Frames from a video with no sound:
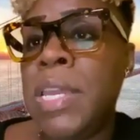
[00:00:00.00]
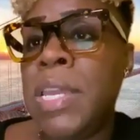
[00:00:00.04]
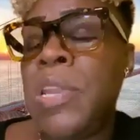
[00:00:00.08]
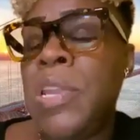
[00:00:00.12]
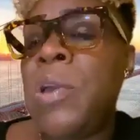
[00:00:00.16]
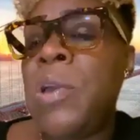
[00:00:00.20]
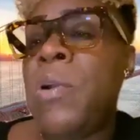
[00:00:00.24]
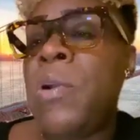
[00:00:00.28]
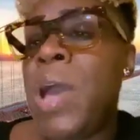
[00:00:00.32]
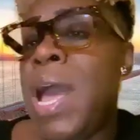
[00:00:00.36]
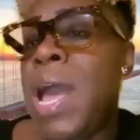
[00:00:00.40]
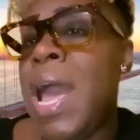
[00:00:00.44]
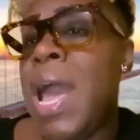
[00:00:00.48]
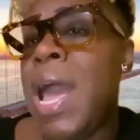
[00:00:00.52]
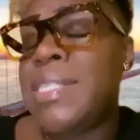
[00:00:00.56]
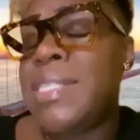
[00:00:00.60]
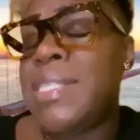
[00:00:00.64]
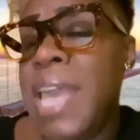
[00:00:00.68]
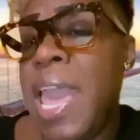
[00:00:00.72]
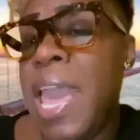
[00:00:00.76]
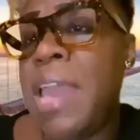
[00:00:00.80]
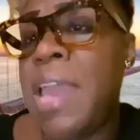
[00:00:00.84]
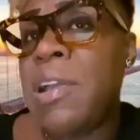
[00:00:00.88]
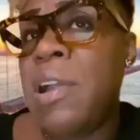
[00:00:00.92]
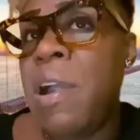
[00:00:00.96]
You know, I
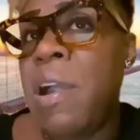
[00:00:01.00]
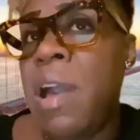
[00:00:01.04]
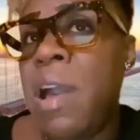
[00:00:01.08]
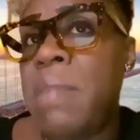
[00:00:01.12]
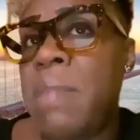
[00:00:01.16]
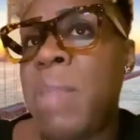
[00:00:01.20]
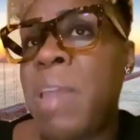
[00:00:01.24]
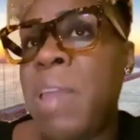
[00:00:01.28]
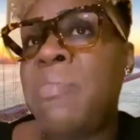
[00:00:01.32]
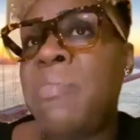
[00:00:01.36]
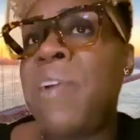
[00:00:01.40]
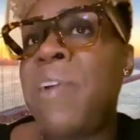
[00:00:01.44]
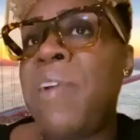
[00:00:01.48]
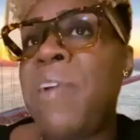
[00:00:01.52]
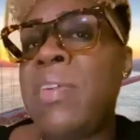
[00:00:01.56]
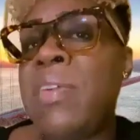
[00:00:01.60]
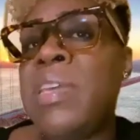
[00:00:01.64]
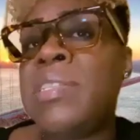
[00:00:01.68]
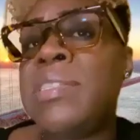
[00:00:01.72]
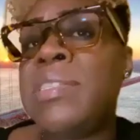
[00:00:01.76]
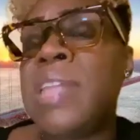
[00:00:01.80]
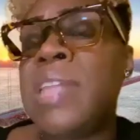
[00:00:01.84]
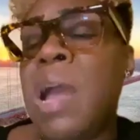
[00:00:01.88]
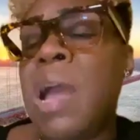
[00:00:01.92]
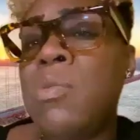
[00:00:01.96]
thank God my
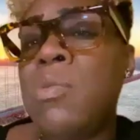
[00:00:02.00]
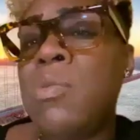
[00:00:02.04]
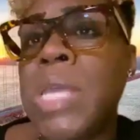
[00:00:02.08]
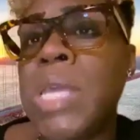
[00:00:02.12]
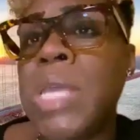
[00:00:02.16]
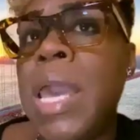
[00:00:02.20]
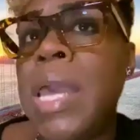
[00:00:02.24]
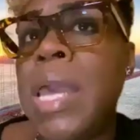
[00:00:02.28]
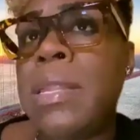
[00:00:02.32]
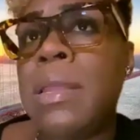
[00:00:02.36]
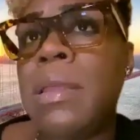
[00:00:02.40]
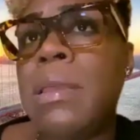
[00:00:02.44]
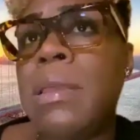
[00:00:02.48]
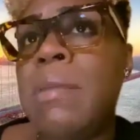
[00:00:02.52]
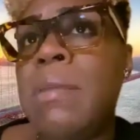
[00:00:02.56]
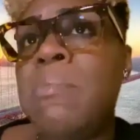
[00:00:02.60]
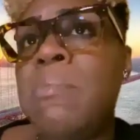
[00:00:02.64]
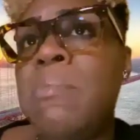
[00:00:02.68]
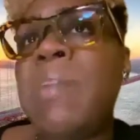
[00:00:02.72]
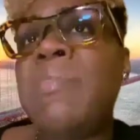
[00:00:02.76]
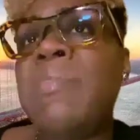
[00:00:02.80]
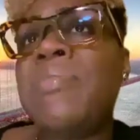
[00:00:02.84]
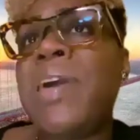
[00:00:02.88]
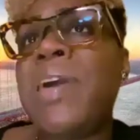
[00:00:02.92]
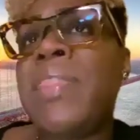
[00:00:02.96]
father is now dead.
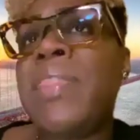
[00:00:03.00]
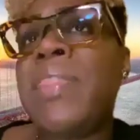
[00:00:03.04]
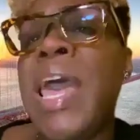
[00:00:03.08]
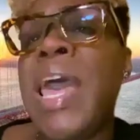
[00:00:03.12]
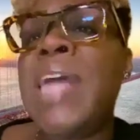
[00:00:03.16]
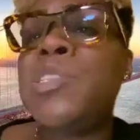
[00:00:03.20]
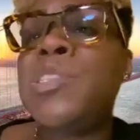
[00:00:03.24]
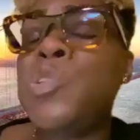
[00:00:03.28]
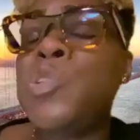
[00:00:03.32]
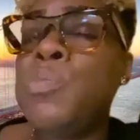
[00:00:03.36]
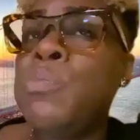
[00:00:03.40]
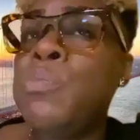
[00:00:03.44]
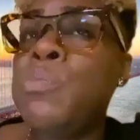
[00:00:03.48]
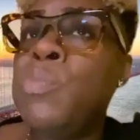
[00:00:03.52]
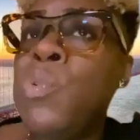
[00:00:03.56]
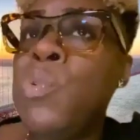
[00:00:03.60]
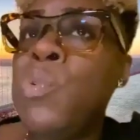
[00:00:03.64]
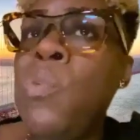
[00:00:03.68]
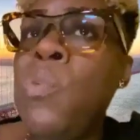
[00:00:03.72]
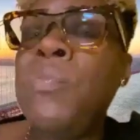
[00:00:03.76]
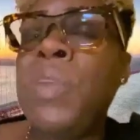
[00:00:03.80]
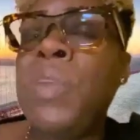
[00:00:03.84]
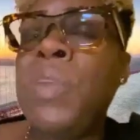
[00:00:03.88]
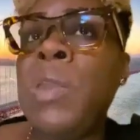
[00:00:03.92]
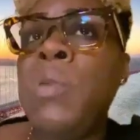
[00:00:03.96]
My father had to
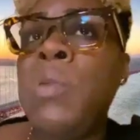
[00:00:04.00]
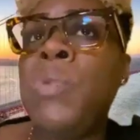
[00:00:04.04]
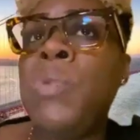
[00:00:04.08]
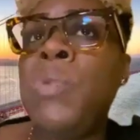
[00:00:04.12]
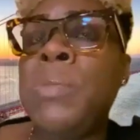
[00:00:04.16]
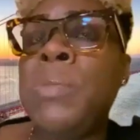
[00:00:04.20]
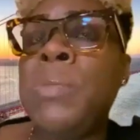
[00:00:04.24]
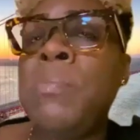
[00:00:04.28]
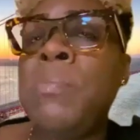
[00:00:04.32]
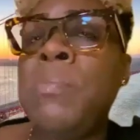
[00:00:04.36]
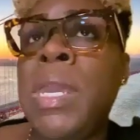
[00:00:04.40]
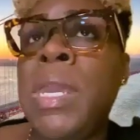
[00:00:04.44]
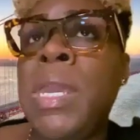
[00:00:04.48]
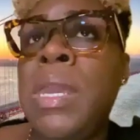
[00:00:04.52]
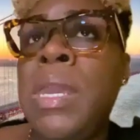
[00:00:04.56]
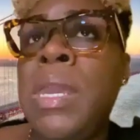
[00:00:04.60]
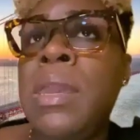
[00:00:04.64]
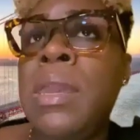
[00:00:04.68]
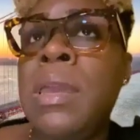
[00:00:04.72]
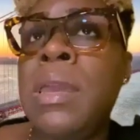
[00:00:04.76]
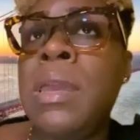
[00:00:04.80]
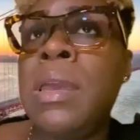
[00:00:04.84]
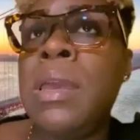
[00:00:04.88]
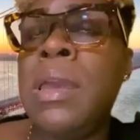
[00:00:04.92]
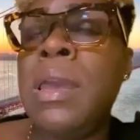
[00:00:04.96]
move in with
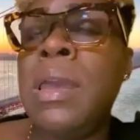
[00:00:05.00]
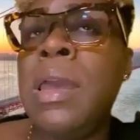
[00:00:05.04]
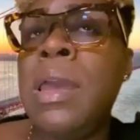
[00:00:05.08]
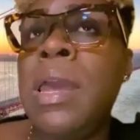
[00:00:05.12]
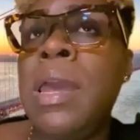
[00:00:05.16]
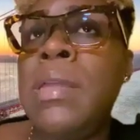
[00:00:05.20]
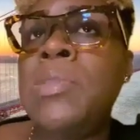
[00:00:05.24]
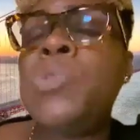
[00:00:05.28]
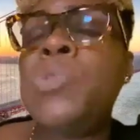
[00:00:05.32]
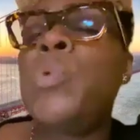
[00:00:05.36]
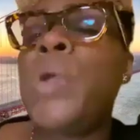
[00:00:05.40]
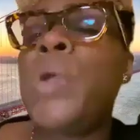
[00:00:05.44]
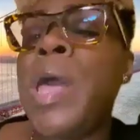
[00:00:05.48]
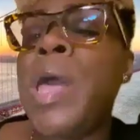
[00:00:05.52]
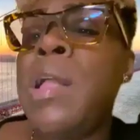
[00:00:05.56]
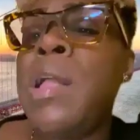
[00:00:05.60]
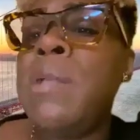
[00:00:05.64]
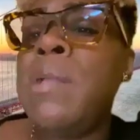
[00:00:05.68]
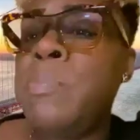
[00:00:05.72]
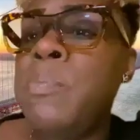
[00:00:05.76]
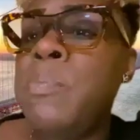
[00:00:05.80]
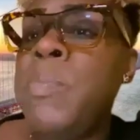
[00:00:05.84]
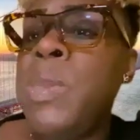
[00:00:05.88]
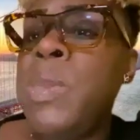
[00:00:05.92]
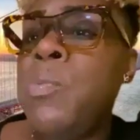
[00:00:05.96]
me to
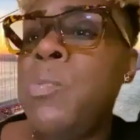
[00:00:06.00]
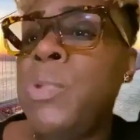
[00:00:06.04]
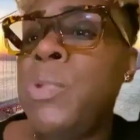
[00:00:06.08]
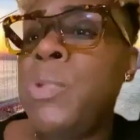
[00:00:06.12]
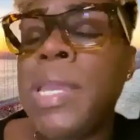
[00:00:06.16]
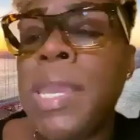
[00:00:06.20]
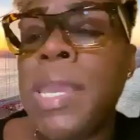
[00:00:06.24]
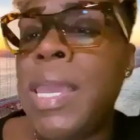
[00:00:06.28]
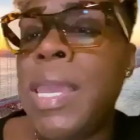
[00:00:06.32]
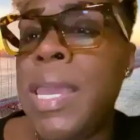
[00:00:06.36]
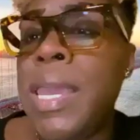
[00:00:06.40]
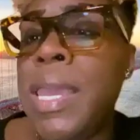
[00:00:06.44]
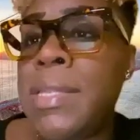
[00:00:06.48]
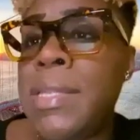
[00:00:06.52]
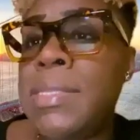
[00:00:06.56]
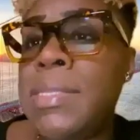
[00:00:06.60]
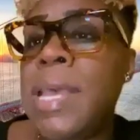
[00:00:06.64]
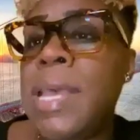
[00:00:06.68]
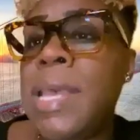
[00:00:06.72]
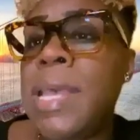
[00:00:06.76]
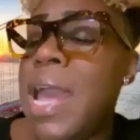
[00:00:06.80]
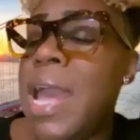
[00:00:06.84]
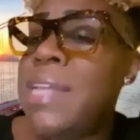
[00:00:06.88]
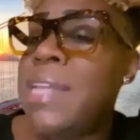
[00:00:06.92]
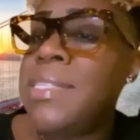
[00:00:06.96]
help me with the kids.
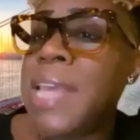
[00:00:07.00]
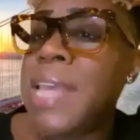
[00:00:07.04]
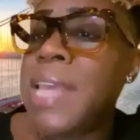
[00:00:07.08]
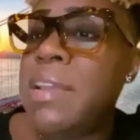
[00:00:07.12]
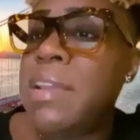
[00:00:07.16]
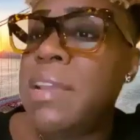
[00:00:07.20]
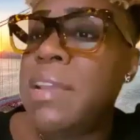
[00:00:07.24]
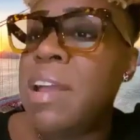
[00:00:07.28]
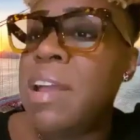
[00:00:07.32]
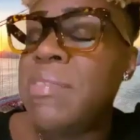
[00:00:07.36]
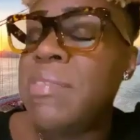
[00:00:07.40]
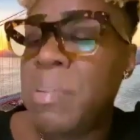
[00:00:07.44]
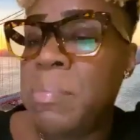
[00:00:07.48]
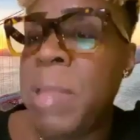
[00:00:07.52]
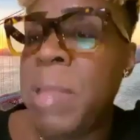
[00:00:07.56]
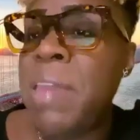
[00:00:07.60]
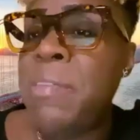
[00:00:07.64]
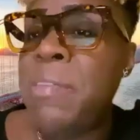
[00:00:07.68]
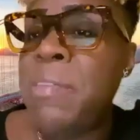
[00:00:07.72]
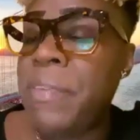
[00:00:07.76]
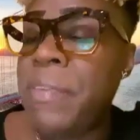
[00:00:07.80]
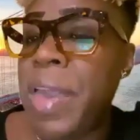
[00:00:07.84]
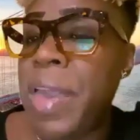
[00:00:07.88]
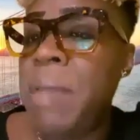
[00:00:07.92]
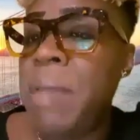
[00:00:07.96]
I thank God for
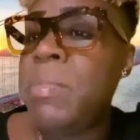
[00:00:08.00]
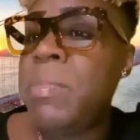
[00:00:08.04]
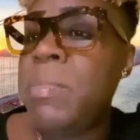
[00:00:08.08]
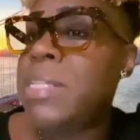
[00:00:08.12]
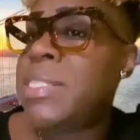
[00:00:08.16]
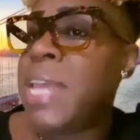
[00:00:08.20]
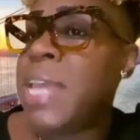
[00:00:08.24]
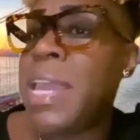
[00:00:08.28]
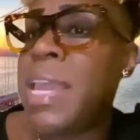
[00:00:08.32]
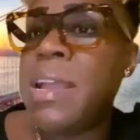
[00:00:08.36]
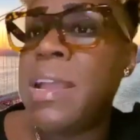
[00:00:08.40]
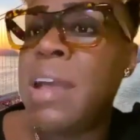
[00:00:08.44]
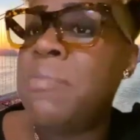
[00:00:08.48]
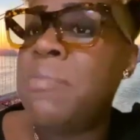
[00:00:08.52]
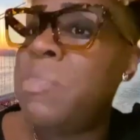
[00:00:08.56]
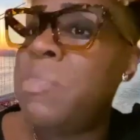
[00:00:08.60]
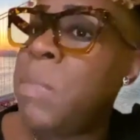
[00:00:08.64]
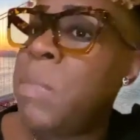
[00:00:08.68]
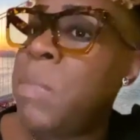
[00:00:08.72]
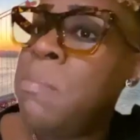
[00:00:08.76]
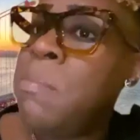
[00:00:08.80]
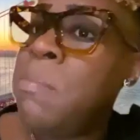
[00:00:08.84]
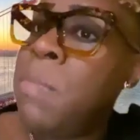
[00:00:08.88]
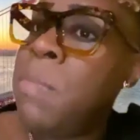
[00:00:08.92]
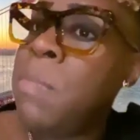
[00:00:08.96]
my family. I thank God for
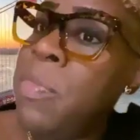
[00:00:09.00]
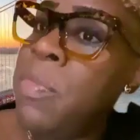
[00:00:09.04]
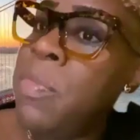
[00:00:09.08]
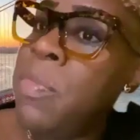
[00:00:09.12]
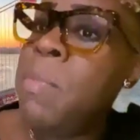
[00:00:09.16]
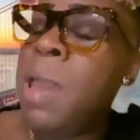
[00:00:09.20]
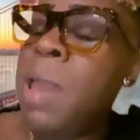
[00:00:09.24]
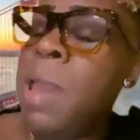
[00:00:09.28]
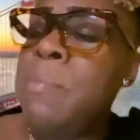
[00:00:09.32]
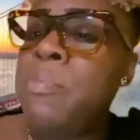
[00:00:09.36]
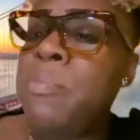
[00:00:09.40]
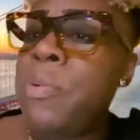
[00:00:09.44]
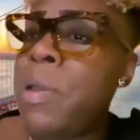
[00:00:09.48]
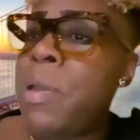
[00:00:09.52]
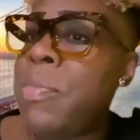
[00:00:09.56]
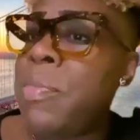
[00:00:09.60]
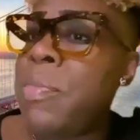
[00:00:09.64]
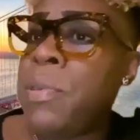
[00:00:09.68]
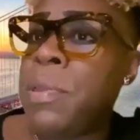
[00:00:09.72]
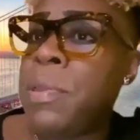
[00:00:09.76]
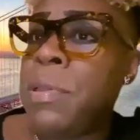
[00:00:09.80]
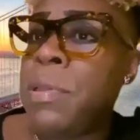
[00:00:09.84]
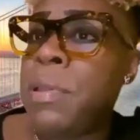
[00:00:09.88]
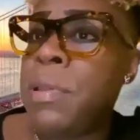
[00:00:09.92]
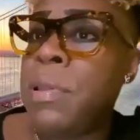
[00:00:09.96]
my mother, my
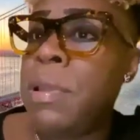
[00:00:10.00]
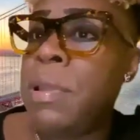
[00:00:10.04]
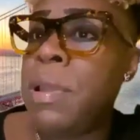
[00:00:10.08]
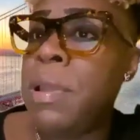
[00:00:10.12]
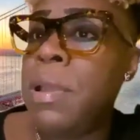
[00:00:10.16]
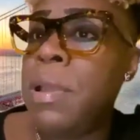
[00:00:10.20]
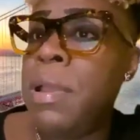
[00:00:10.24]
brother.